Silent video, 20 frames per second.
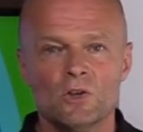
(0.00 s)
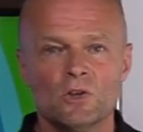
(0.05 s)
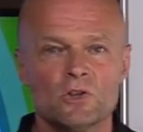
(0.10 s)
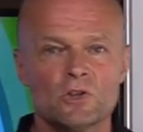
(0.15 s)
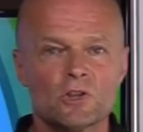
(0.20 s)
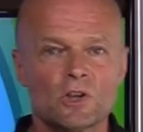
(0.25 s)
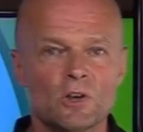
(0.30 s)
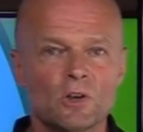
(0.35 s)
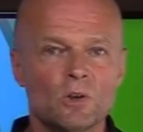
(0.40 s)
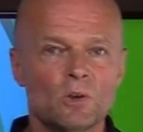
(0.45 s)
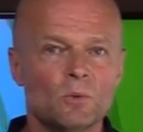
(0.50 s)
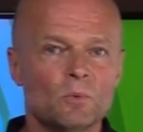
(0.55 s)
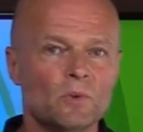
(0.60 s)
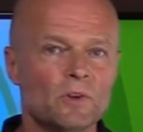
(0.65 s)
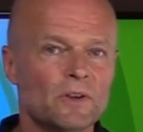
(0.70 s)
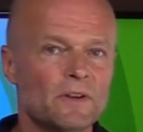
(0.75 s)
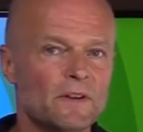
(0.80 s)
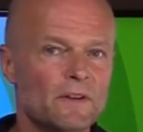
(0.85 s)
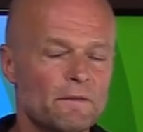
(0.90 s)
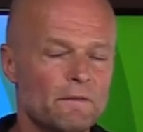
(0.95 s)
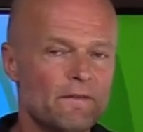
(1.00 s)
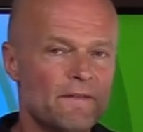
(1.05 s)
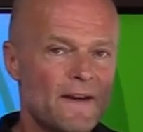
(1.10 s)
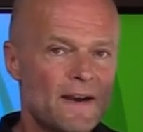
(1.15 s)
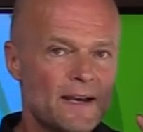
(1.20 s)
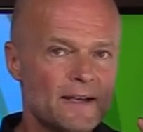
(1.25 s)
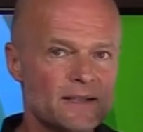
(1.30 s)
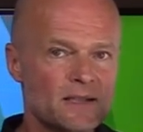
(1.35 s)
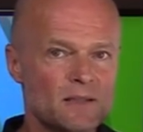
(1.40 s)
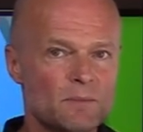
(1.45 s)
So the
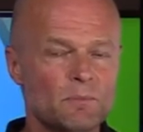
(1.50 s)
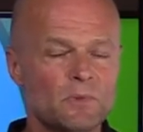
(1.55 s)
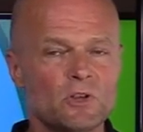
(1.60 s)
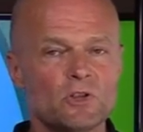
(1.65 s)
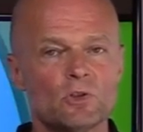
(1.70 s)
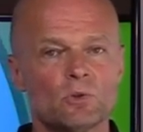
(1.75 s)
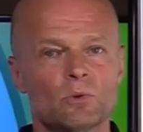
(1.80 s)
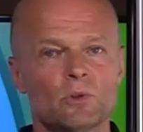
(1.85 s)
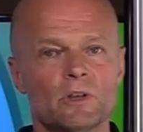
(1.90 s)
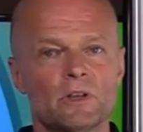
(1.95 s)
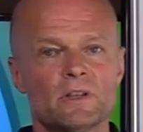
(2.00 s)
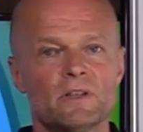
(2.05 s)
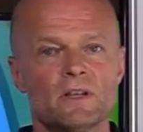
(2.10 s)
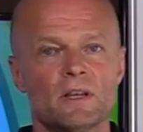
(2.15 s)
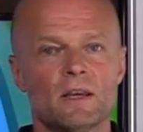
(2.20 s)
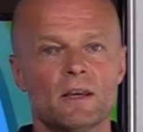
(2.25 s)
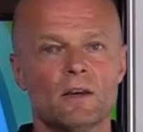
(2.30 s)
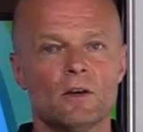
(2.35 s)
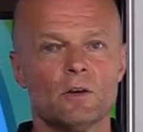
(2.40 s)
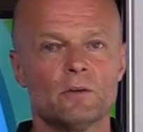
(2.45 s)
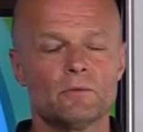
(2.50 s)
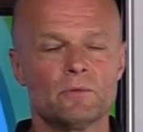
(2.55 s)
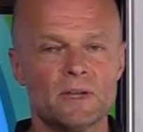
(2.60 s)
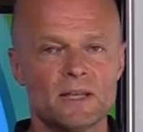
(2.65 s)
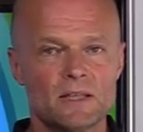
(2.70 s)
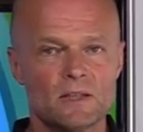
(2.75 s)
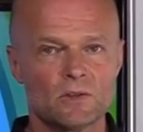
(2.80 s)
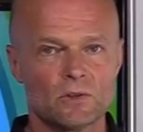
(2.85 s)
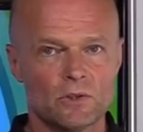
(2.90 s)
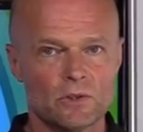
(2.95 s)
vast majority of
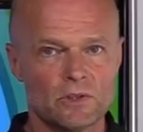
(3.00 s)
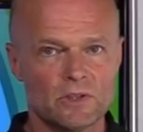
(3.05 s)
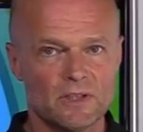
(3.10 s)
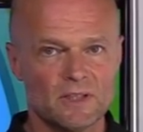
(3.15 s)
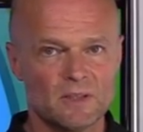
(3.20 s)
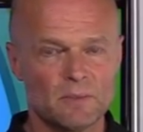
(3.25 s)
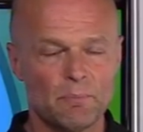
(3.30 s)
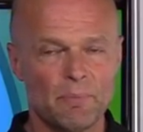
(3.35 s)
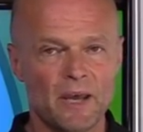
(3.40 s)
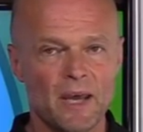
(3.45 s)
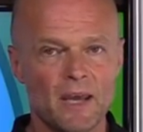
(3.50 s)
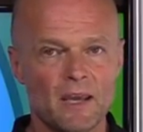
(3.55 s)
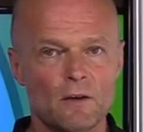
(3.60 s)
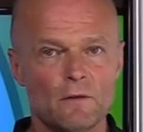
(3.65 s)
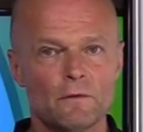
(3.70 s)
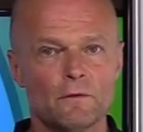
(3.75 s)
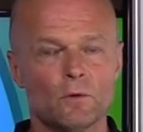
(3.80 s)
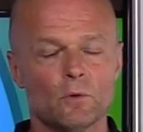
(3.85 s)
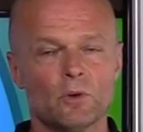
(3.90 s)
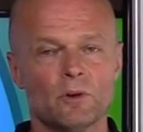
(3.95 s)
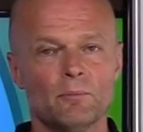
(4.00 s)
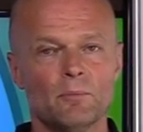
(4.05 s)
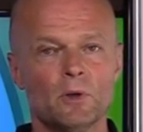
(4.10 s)
research is paid for.